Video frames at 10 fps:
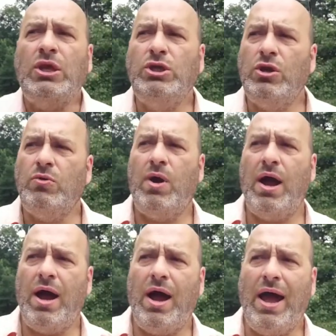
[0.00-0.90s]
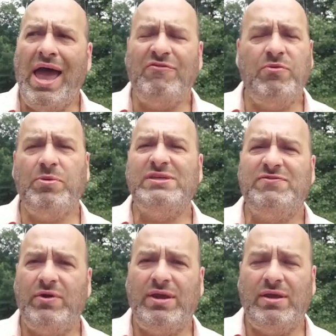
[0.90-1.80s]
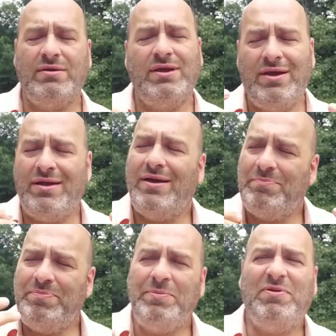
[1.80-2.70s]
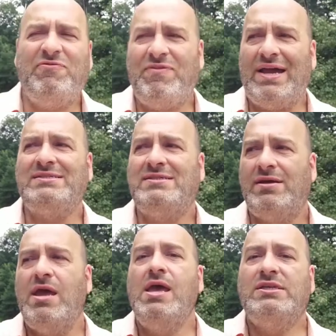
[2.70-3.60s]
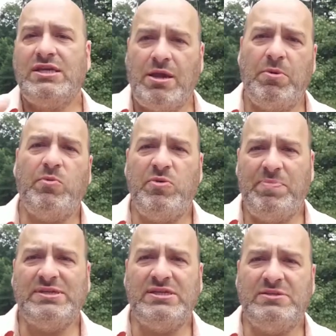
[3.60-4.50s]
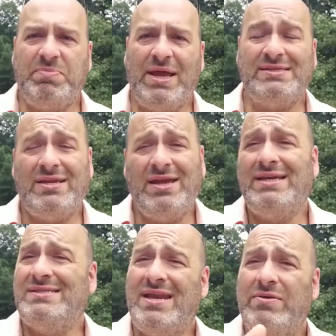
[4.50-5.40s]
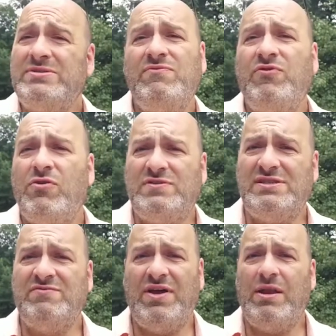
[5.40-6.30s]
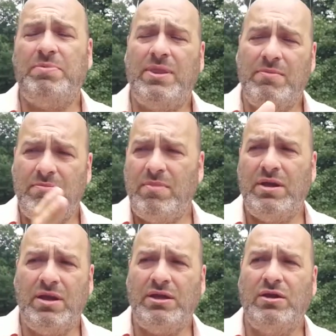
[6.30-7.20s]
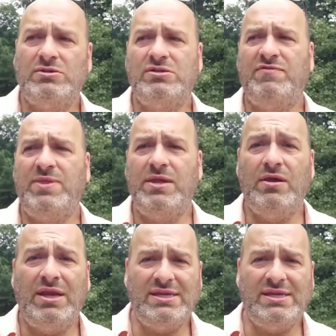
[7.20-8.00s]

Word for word: You know, everybody's very people are fast to to come up with business plans and like i said i was involved in developing them uh, you know sort of in the early